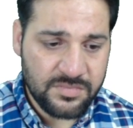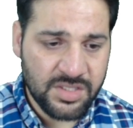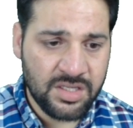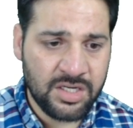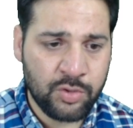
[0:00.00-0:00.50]

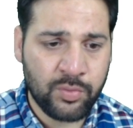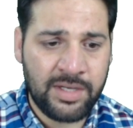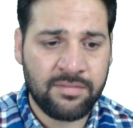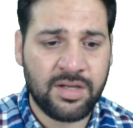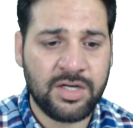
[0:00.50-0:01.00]

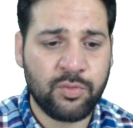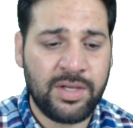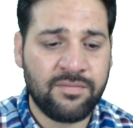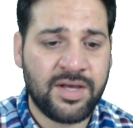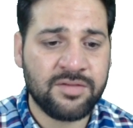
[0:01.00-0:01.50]
12
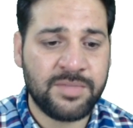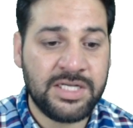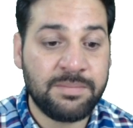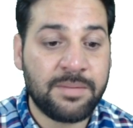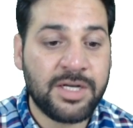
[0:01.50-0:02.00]
hours
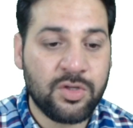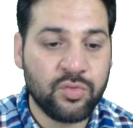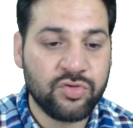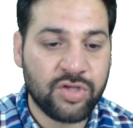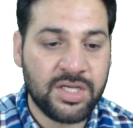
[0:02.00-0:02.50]
multiplied by
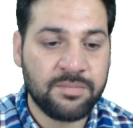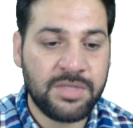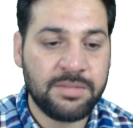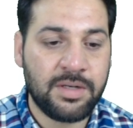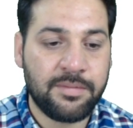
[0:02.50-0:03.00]
2, sorry,
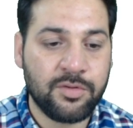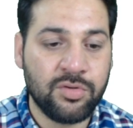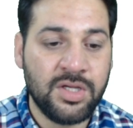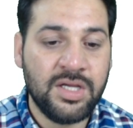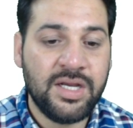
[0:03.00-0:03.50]
multiplied by 2,